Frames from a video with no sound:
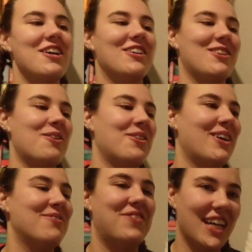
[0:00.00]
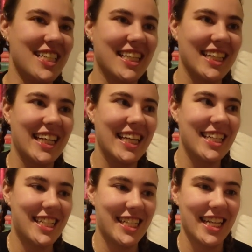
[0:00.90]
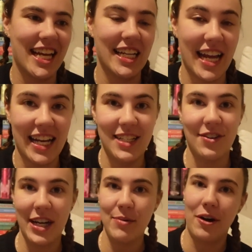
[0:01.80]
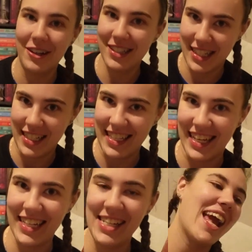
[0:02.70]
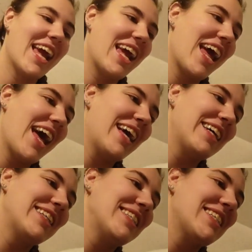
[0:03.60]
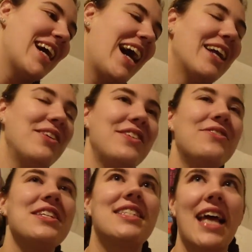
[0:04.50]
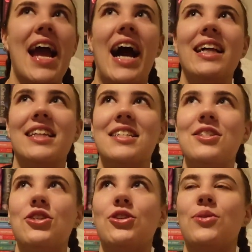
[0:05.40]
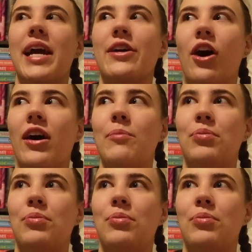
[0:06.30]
So basically she nannies for him all season, and I don't even know what to say. I listened to a Caught Up